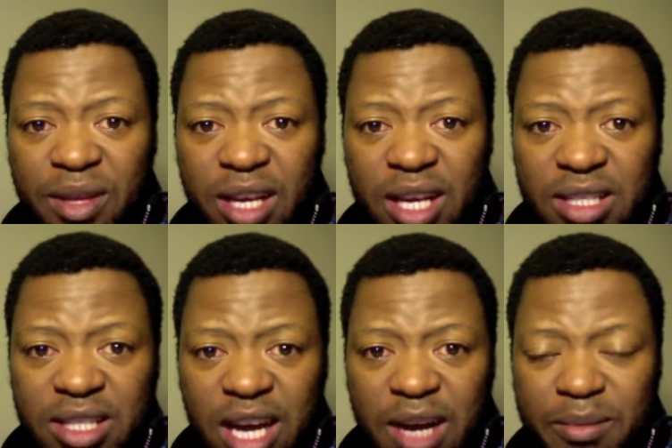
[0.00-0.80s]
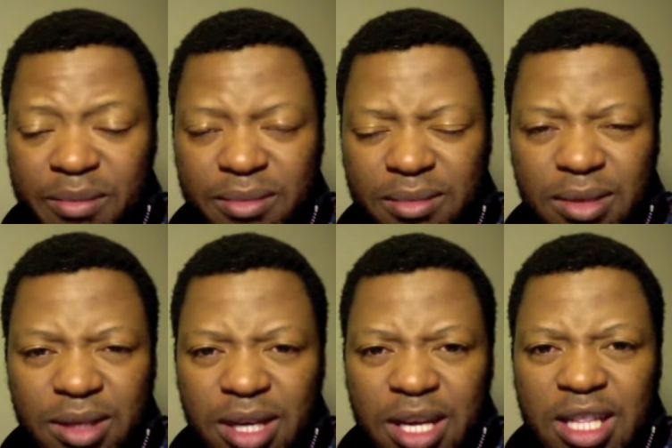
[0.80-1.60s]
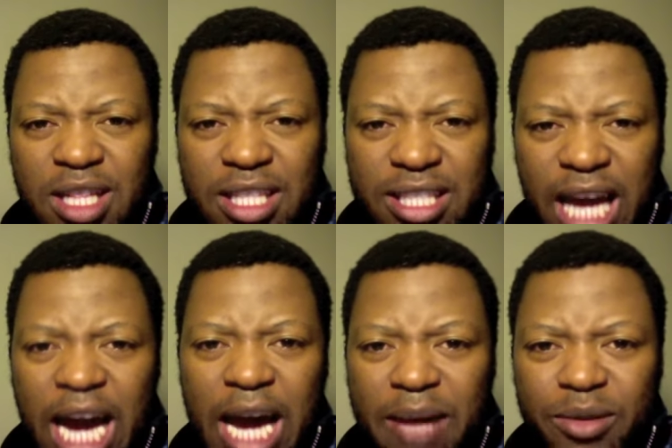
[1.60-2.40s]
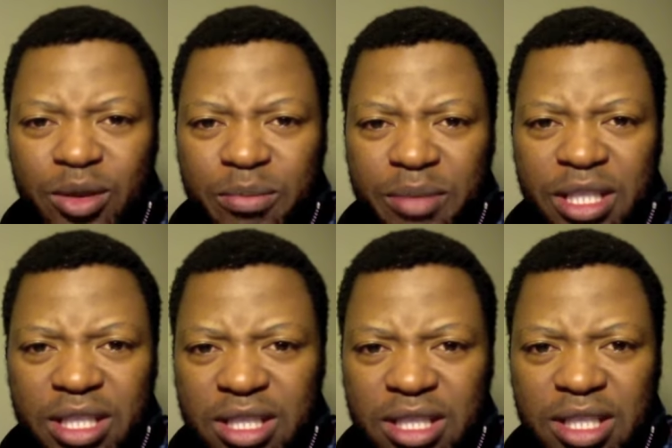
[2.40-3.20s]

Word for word: has come. The time to build